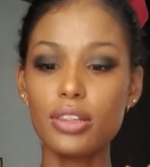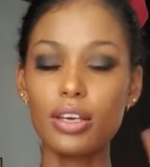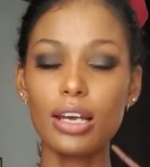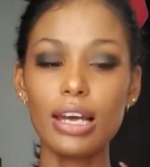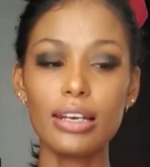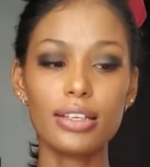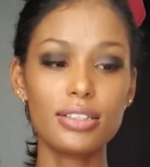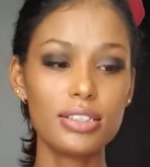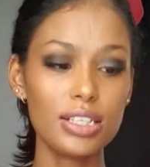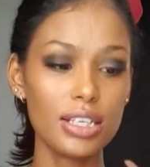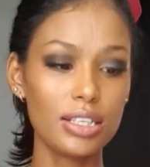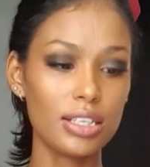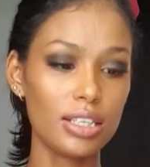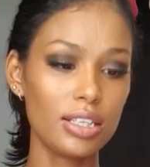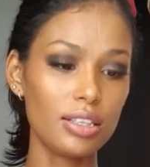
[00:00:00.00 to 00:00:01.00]
the color
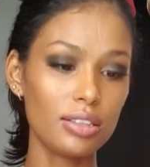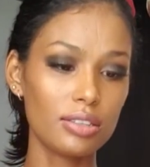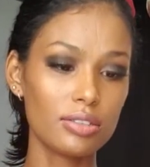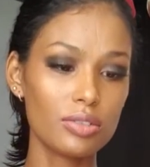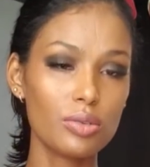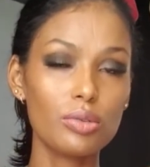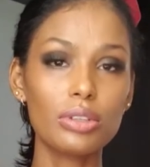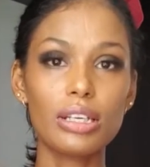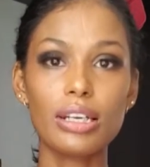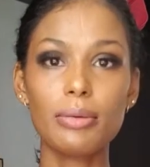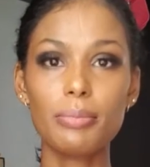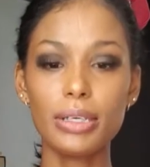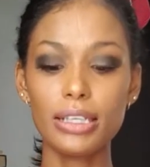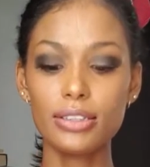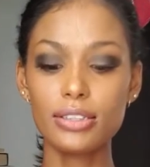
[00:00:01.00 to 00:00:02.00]
Teddy. It's called
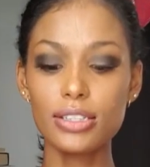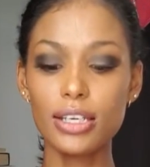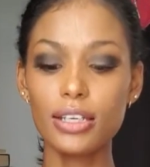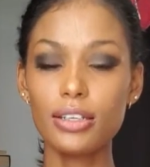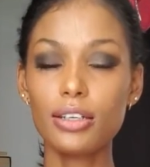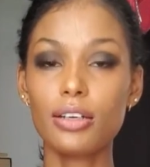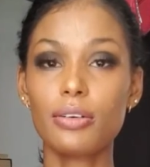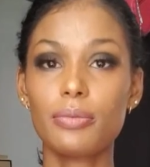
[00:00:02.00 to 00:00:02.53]
Liply 10.